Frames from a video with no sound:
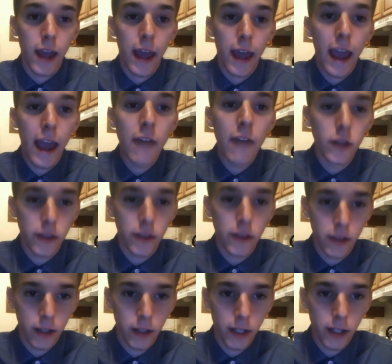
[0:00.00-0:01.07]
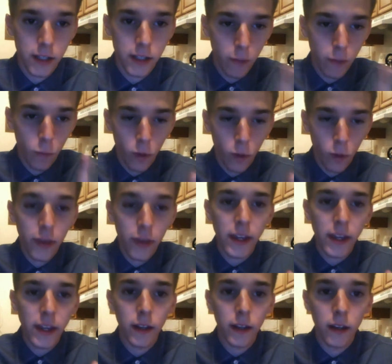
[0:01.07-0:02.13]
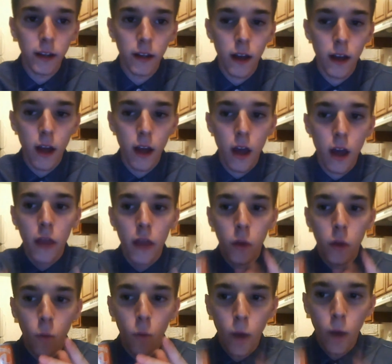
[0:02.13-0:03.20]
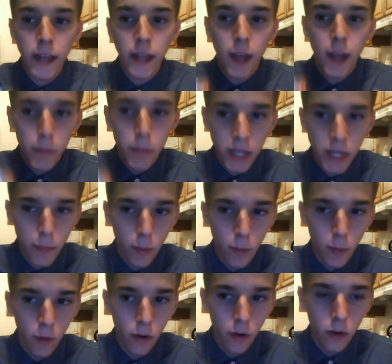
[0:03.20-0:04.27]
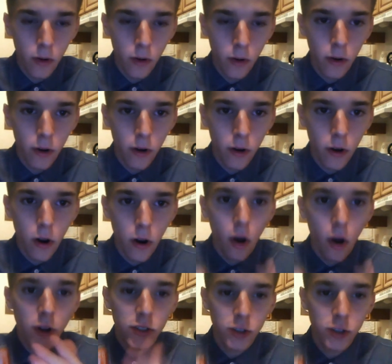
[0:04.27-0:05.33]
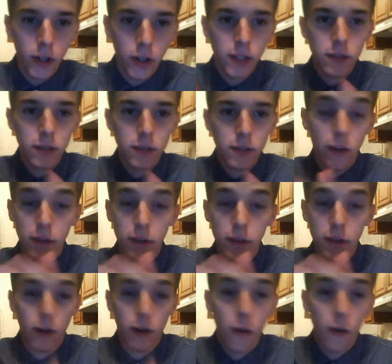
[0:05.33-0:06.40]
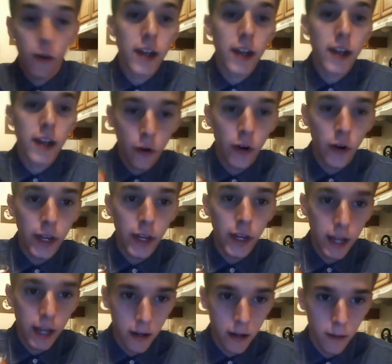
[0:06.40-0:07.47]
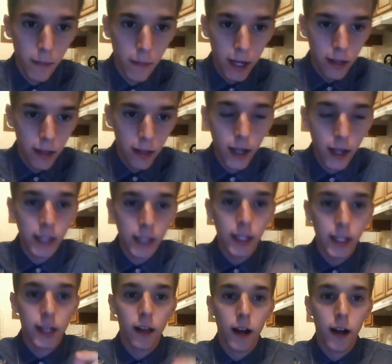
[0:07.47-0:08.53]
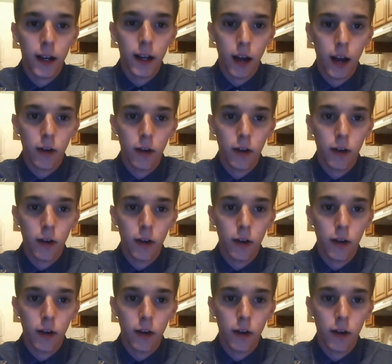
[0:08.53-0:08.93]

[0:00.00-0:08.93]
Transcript: Everything, except for one thing. The way that people are already earning an income. They clock in, they clock out.